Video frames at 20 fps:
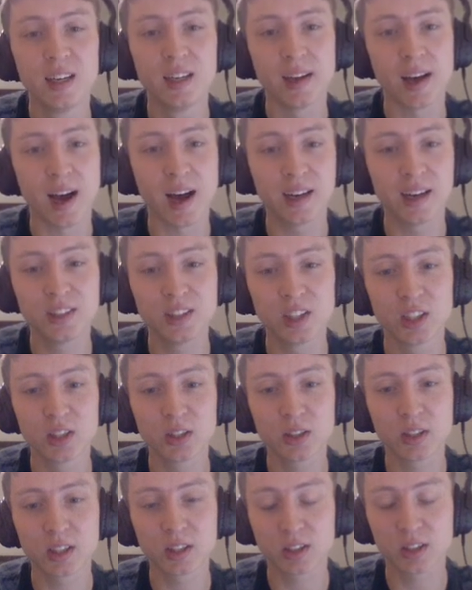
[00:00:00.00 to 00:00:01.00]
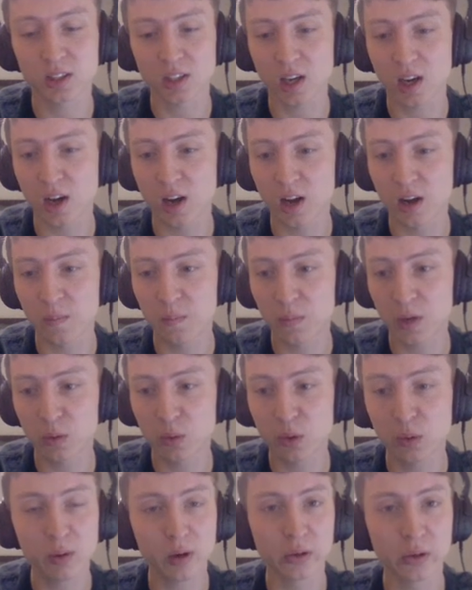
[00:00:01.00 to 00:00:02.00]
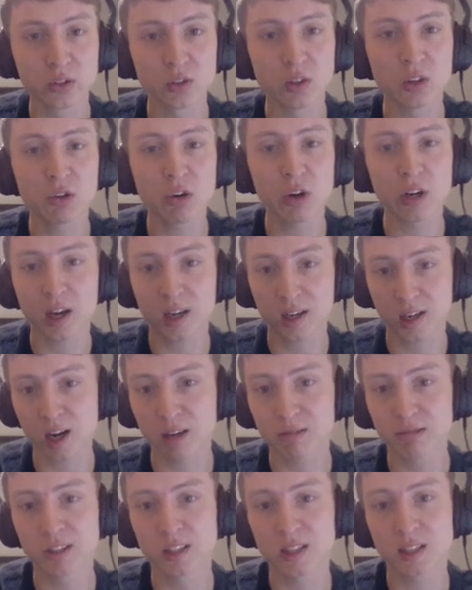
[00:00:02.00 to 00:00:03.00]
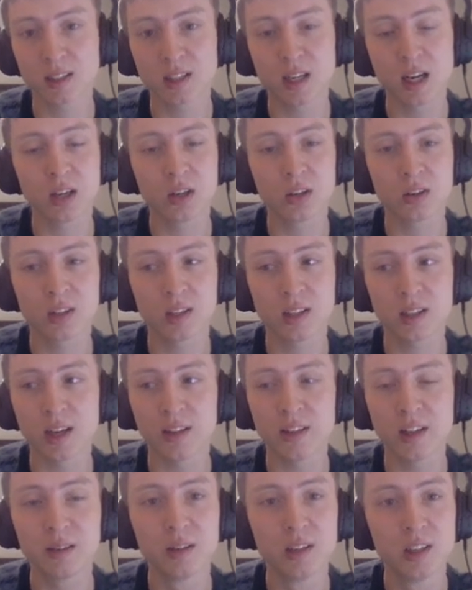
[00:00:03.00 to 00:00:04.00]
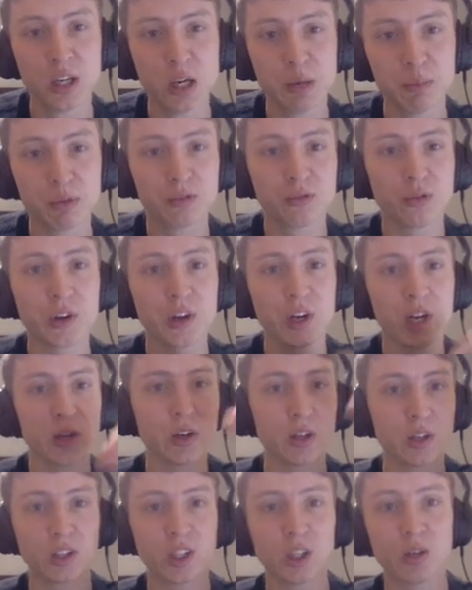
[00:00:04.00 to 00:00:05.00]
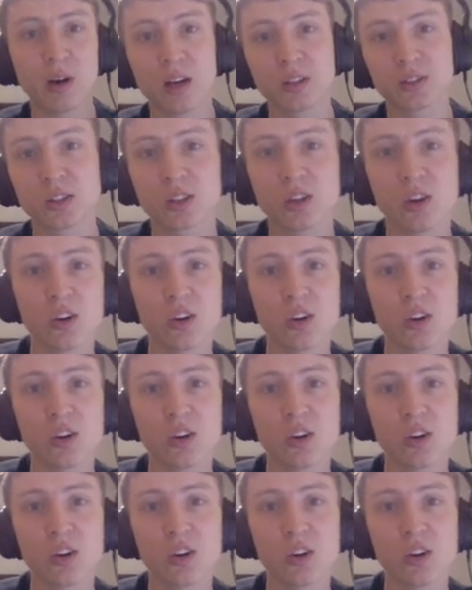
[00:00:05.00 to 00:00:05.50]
and because my willpower is not great, I can't resist clicking on it, and then before you know it, 2 hours has gone